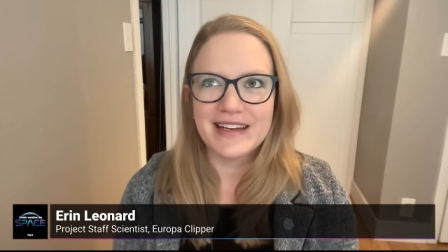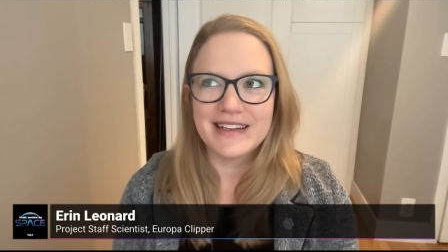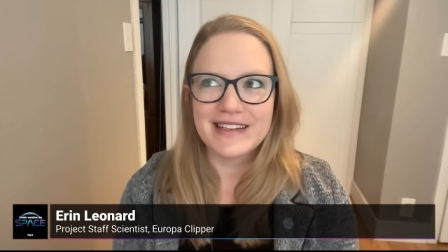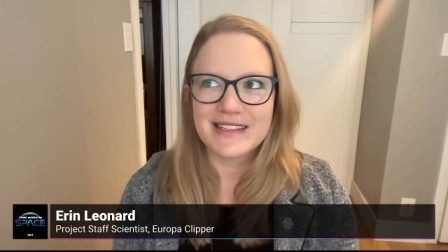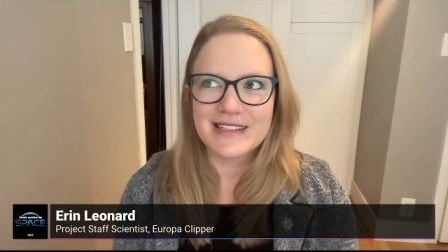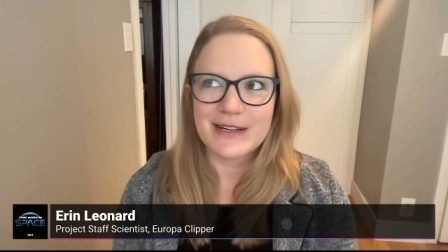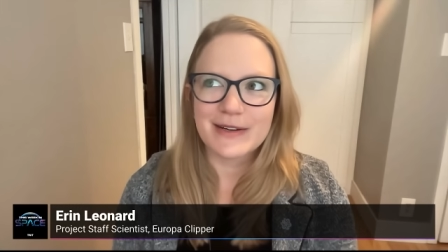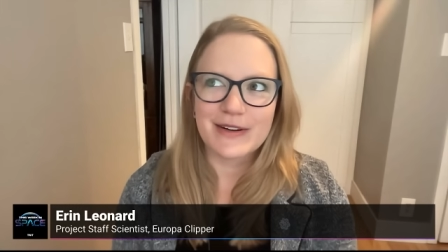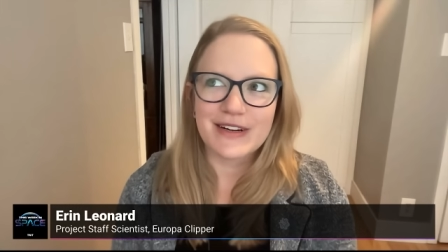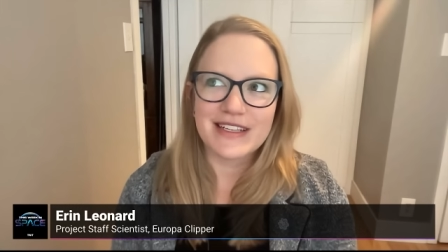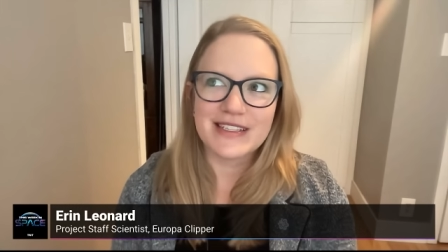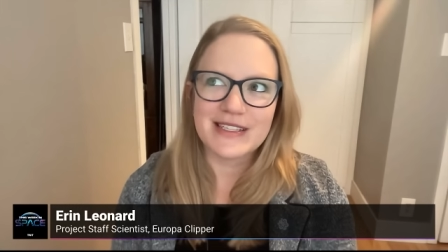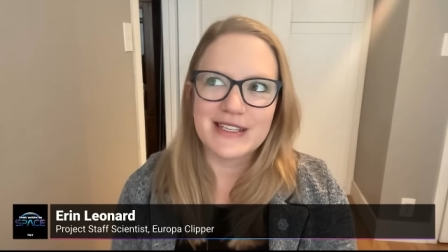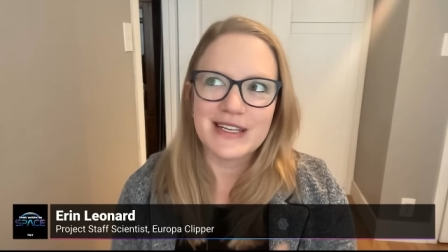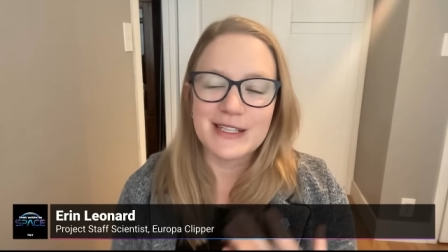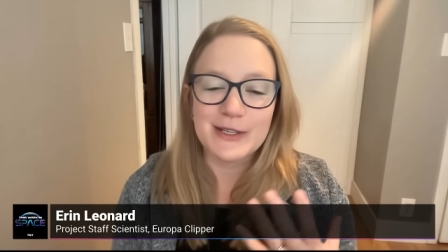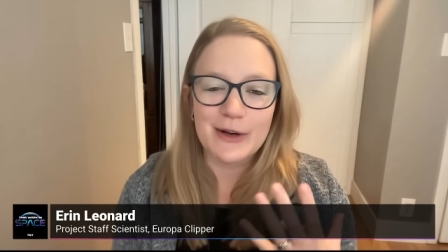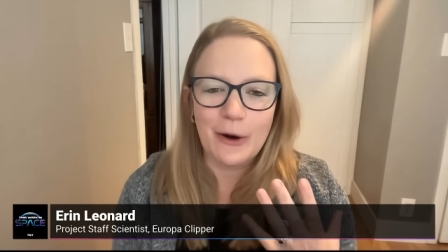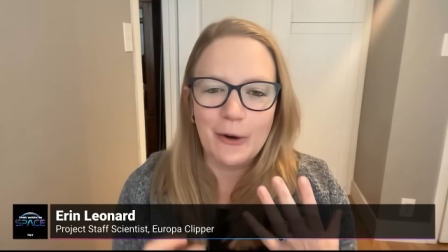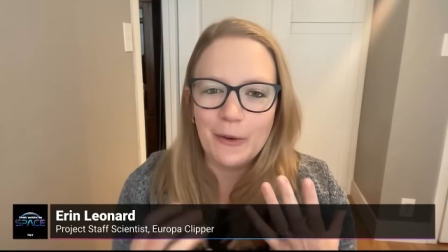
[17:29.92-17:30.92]
so
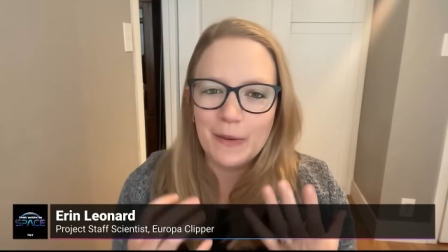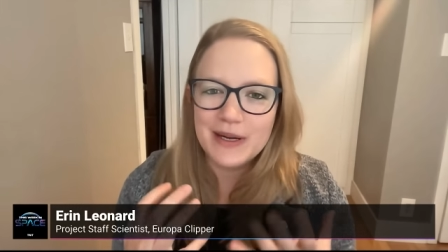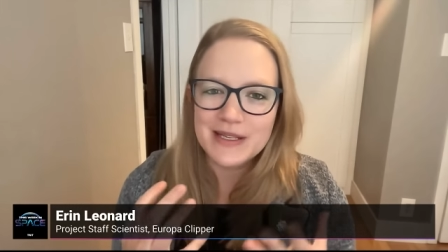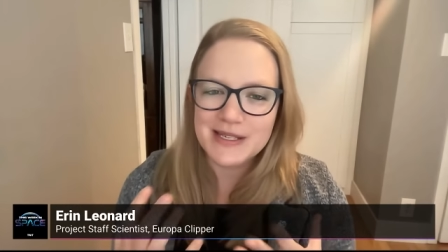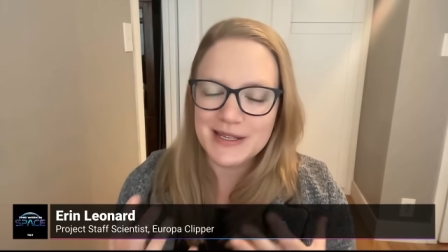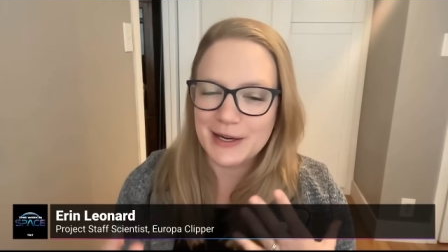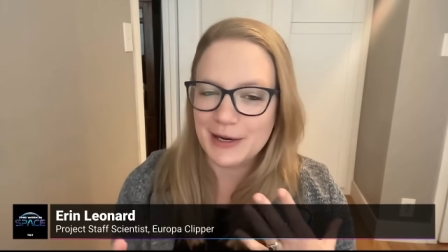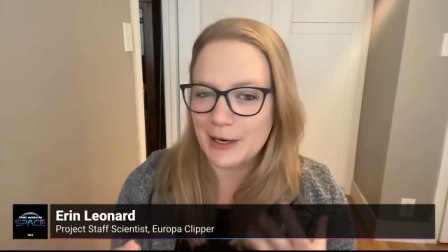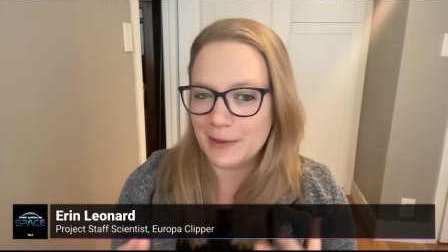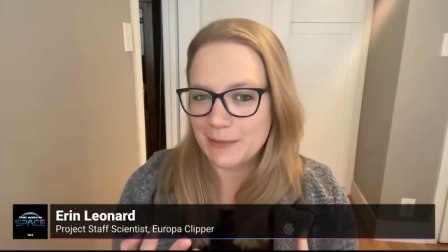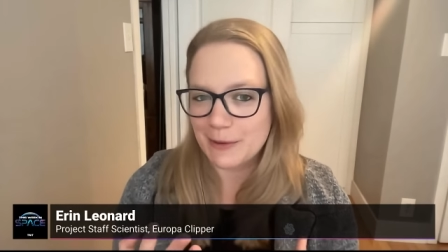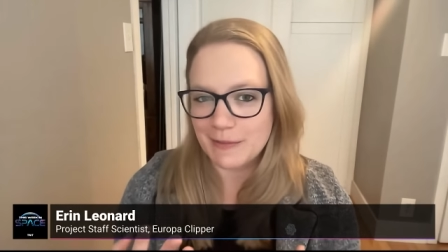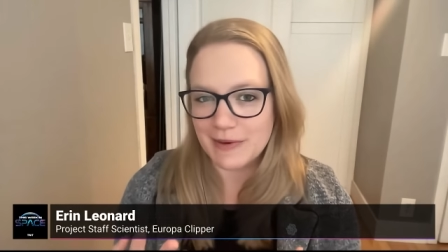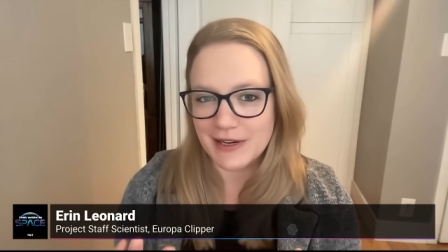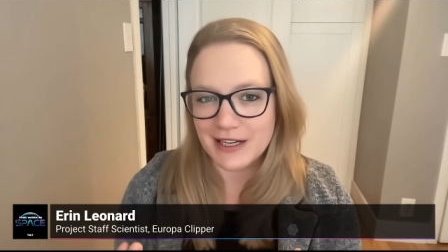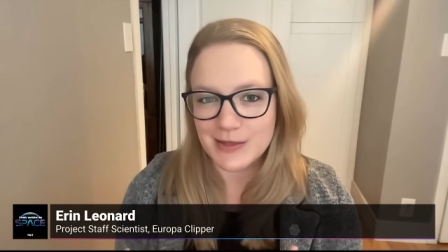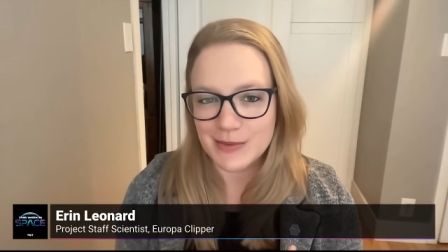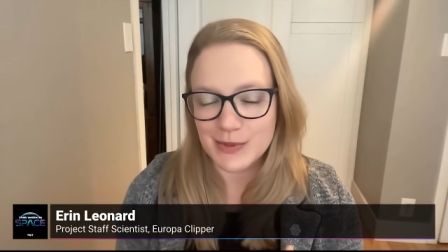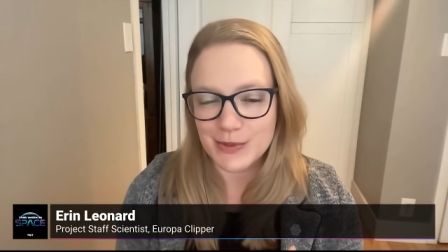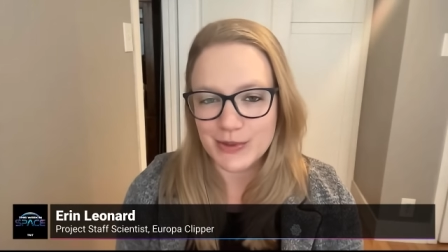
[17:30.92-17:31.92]
it's always a
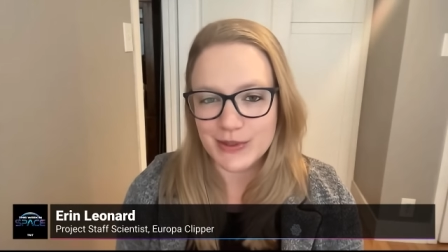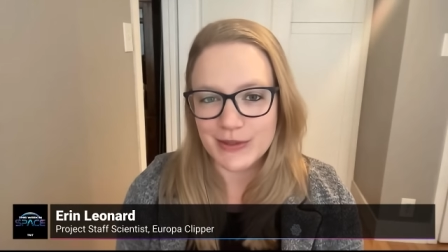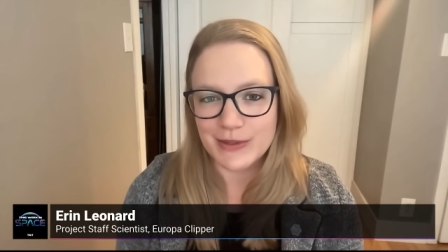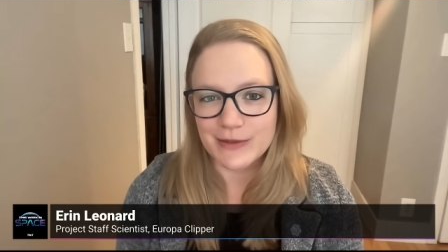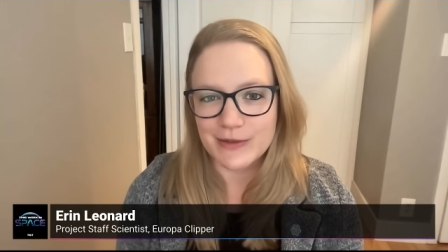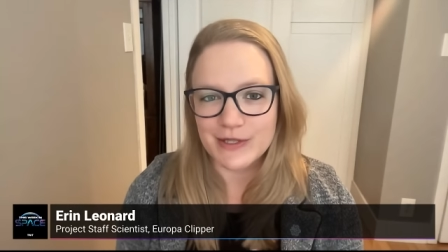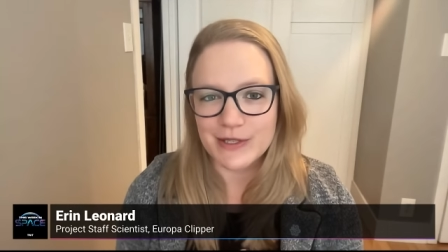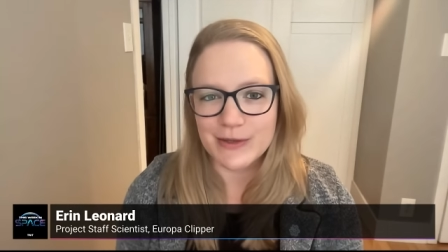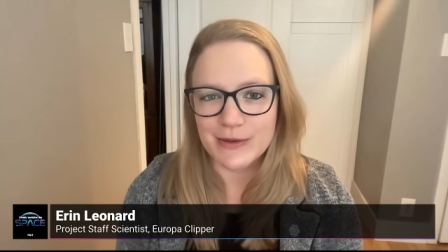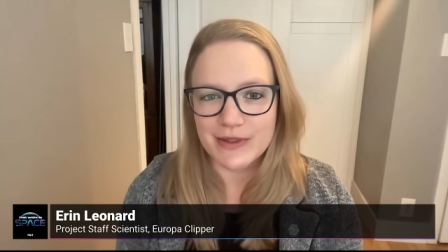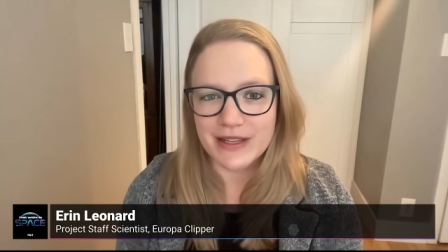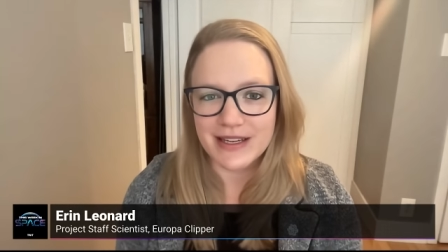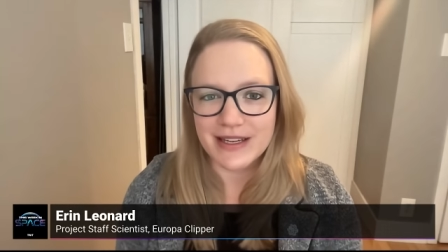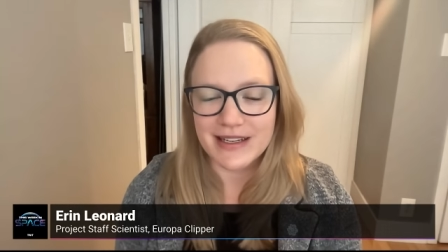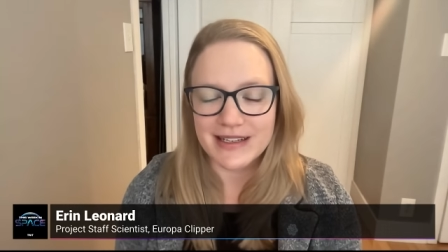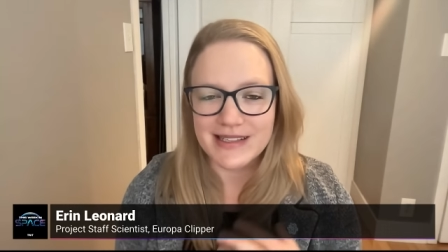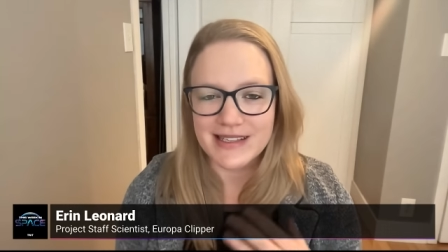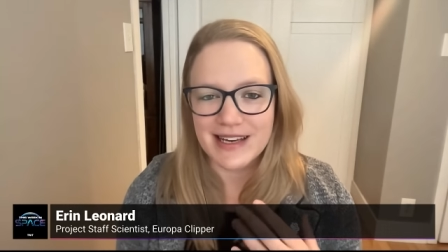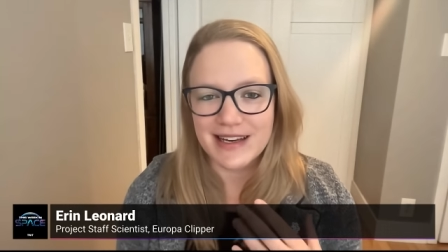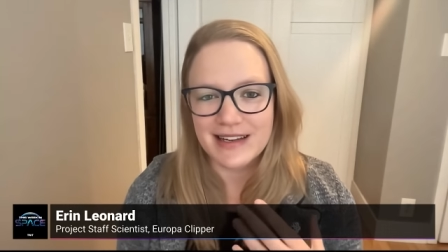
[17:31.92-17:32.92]
compromise between those two
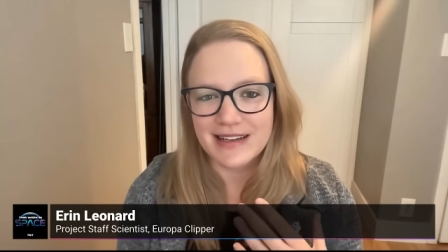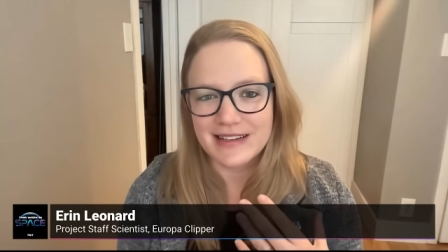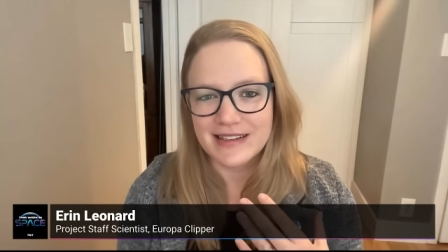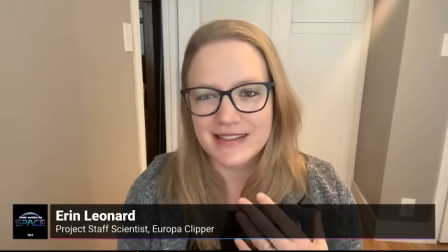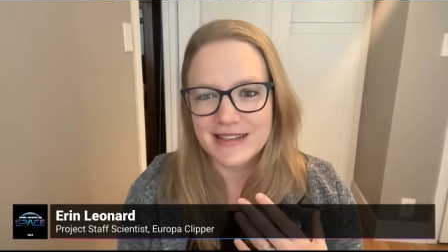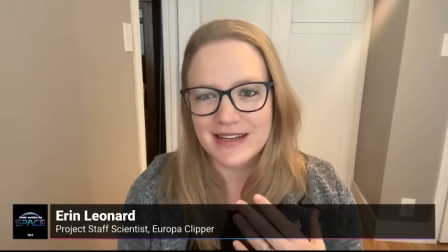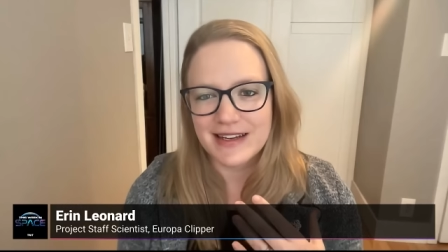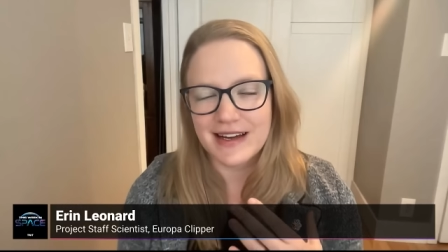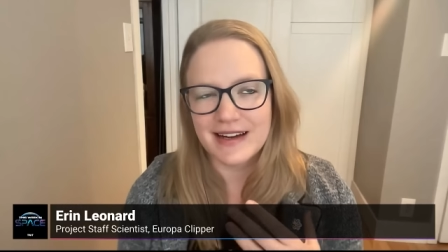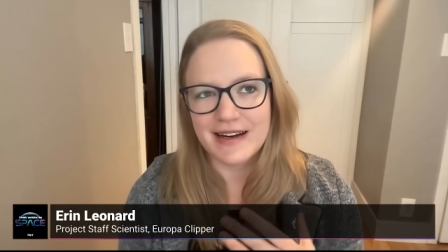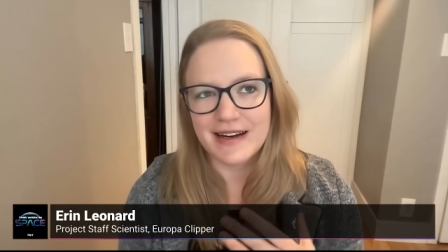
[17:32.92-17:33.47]
things. And